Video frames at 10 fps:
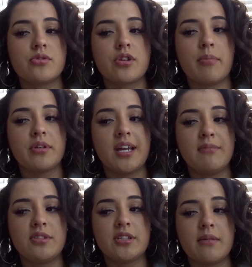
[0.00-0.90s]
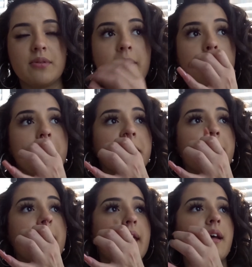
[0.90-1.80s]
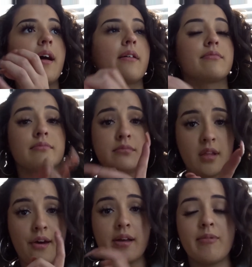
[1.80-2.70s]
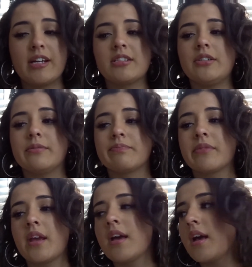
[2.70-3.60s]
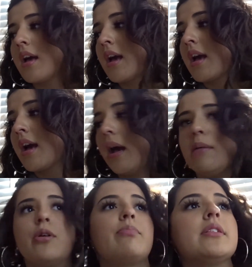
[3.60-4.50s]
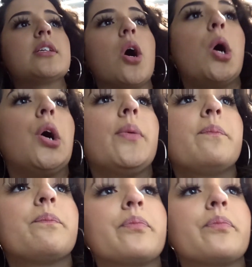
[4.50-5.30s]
Drop your name and your number, and I'll get back to you. I'm open to all.